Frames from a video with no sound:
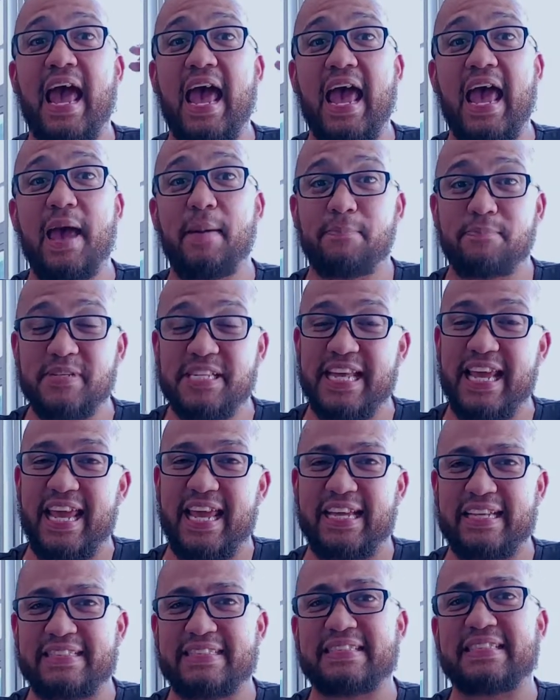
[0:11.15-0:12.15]

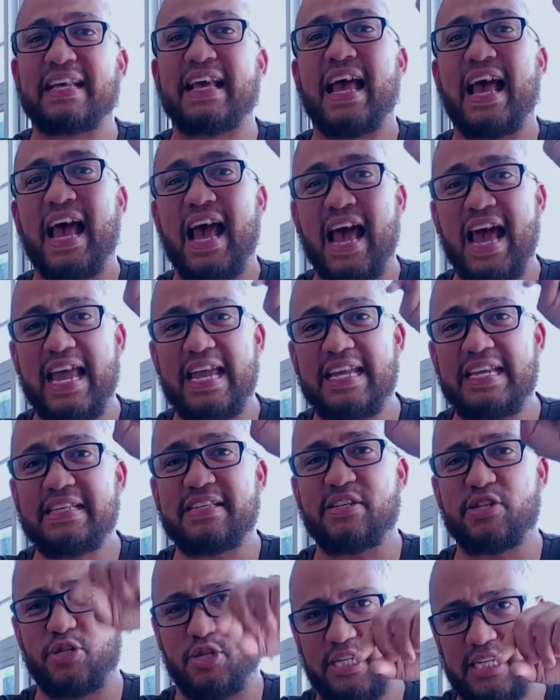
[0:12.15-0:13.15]
aptX
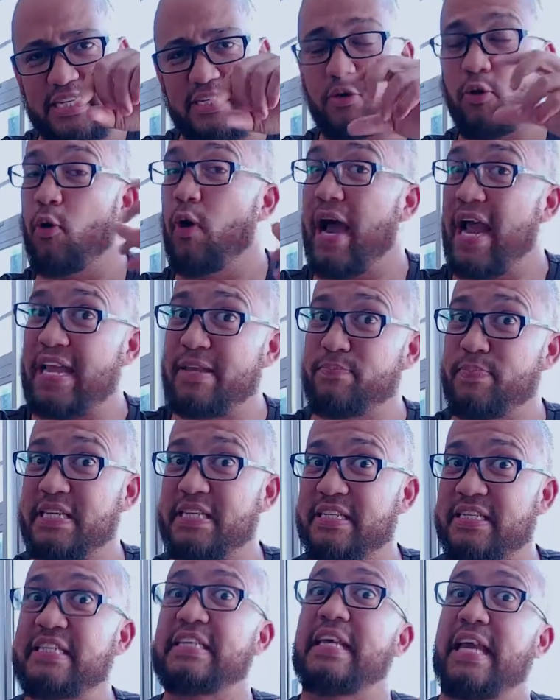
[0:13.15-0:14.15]
HD or
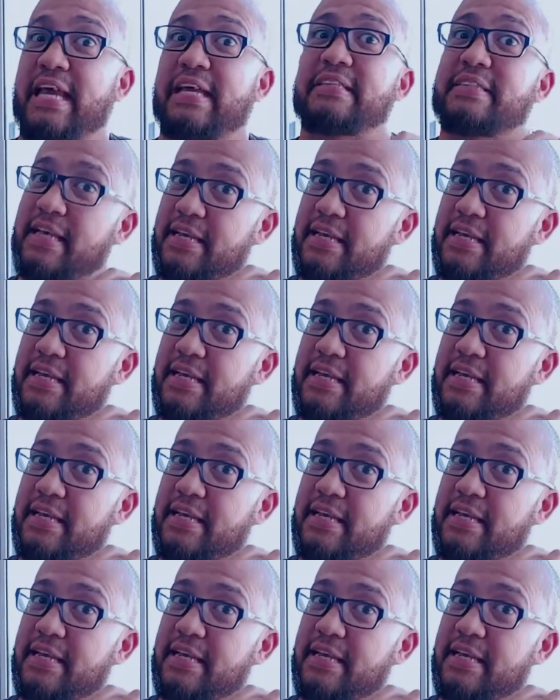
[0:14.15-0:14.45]
aptX